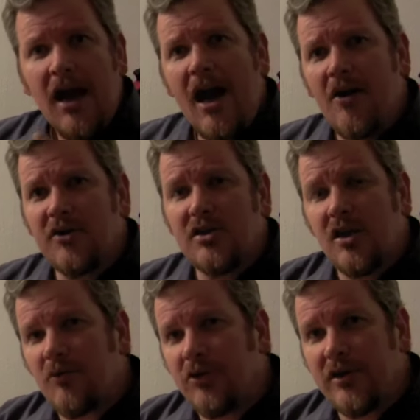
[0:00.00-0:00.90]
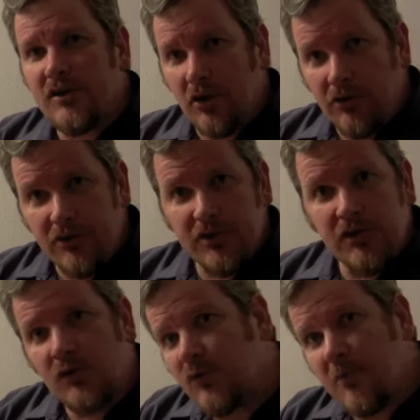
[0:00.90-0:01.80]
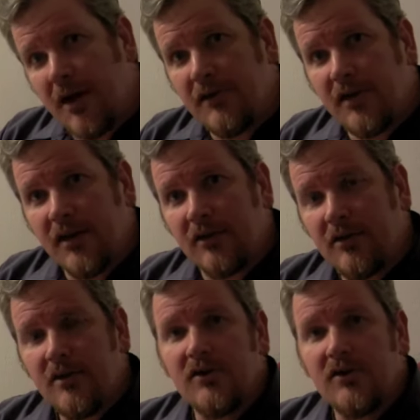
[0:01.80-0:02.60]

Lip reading: how it's not really as onerous as we might think.